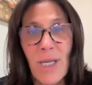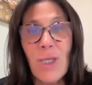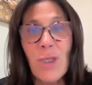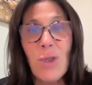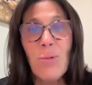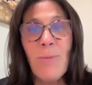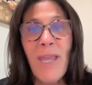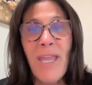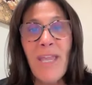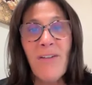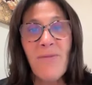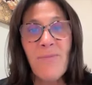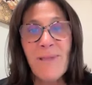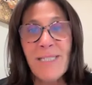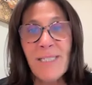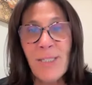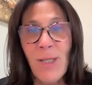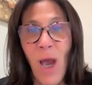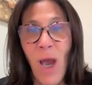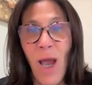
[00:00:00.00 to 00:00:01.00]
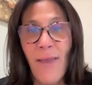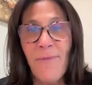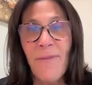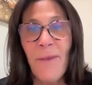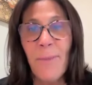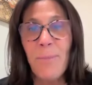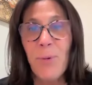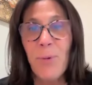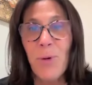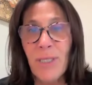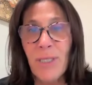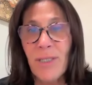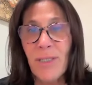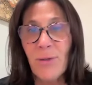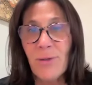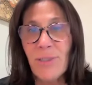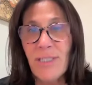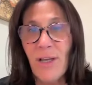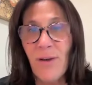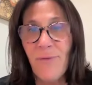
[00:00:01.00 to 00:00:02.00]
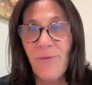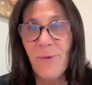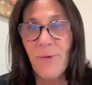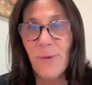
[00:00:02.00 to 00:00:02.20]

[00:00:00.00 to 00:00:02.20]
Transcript: You may have been taught that putting yourself